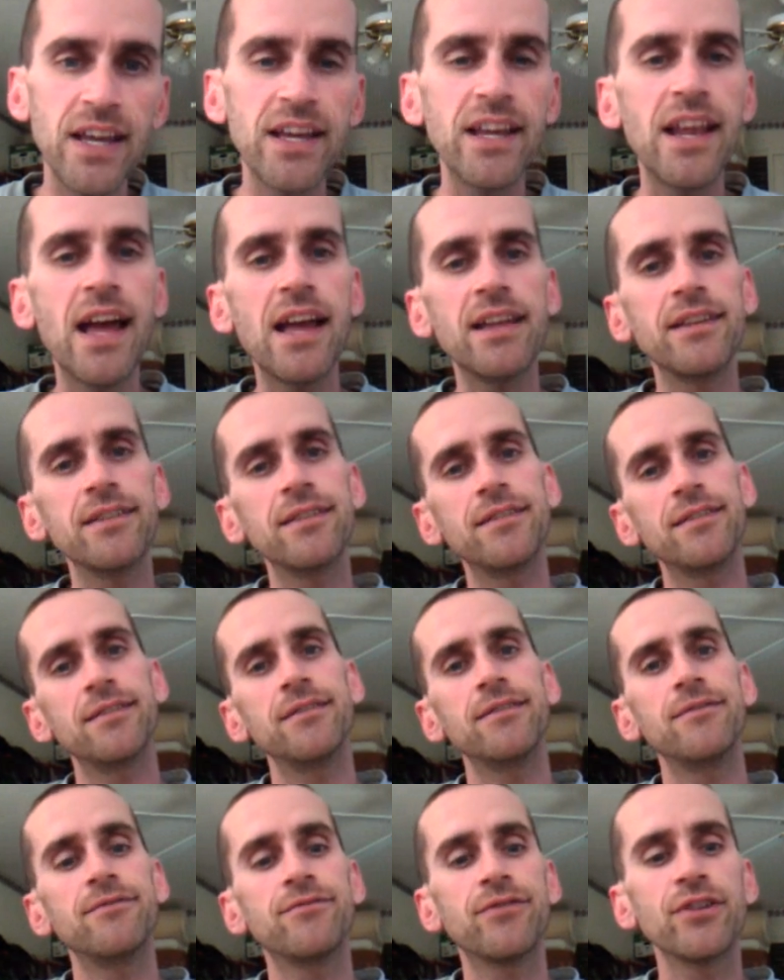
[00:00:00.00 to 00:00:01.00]
and I
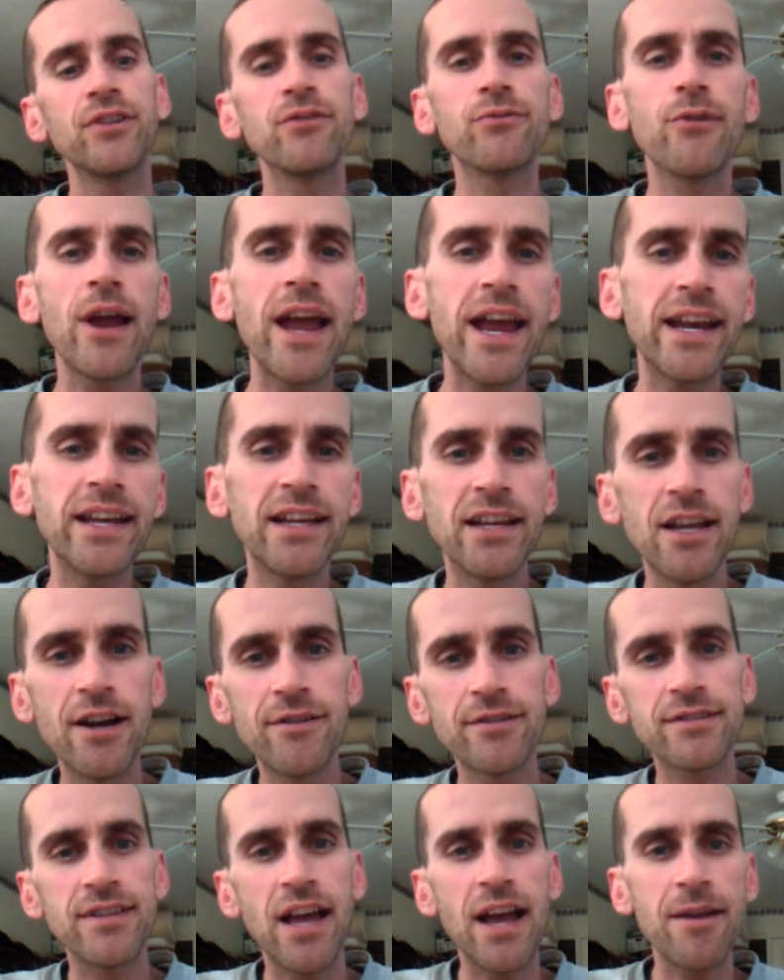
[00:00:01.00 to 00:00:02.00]
for you Randy
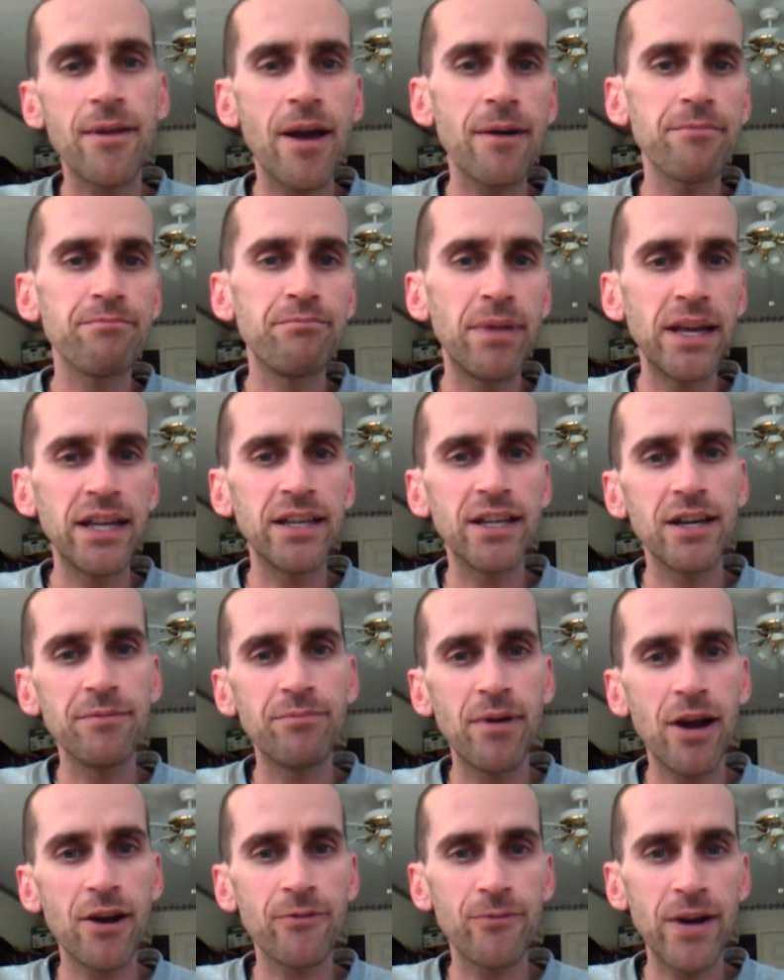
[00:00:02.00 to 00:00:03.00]
lovers, I'm not beating
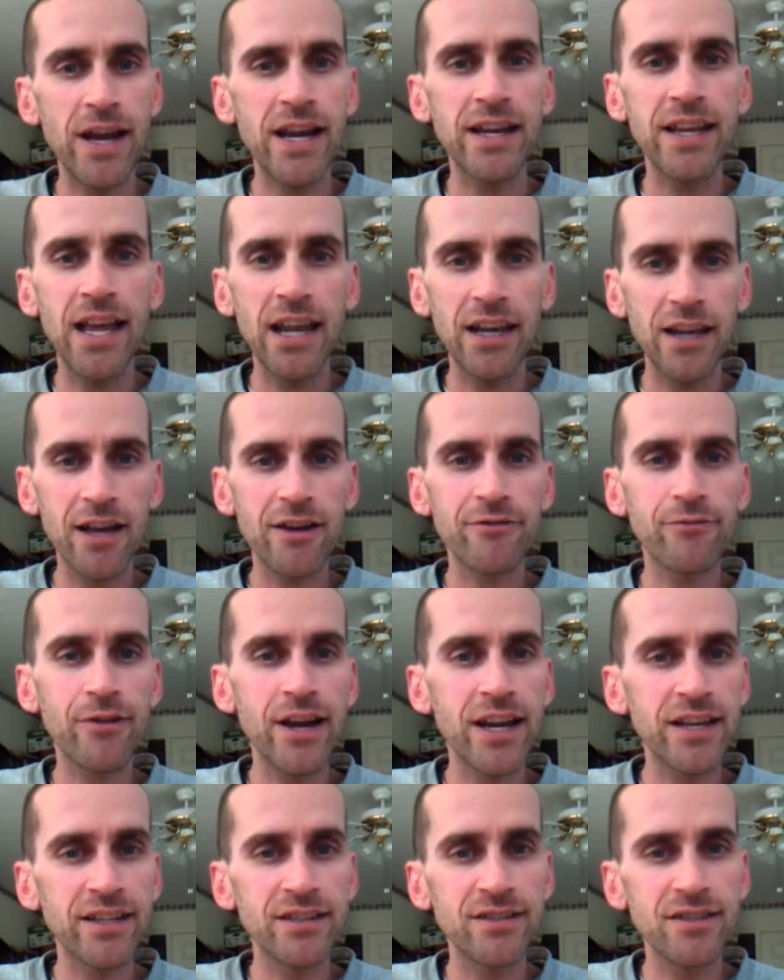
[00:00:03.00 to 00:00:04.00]
up on Randy. I love
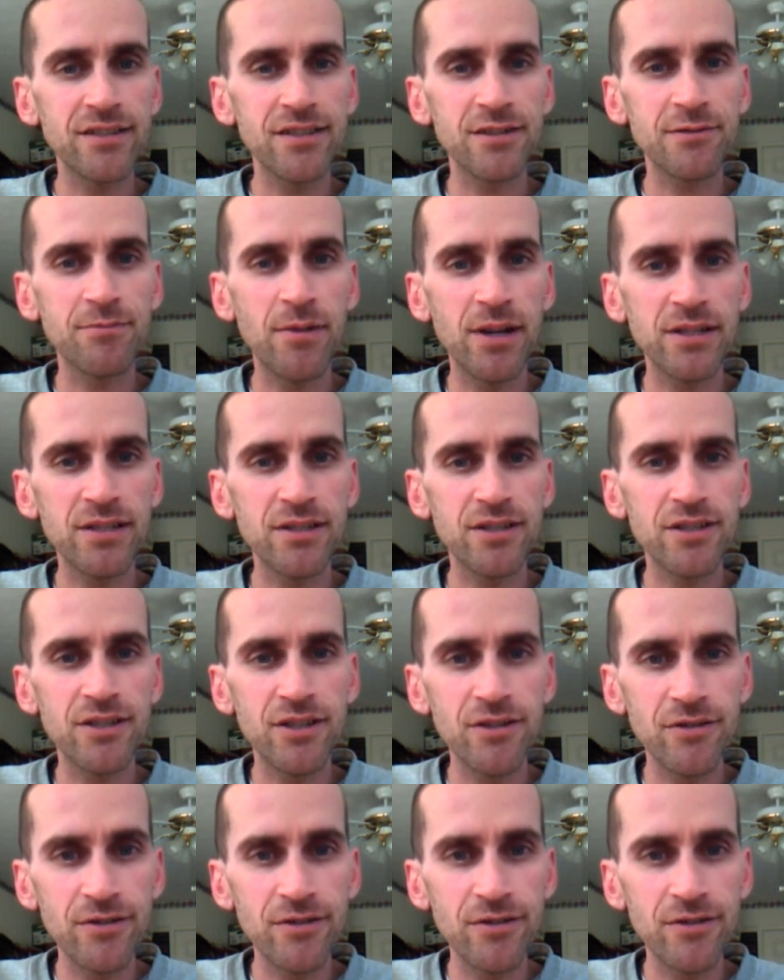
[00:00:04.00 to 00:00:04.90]
Randy just as much as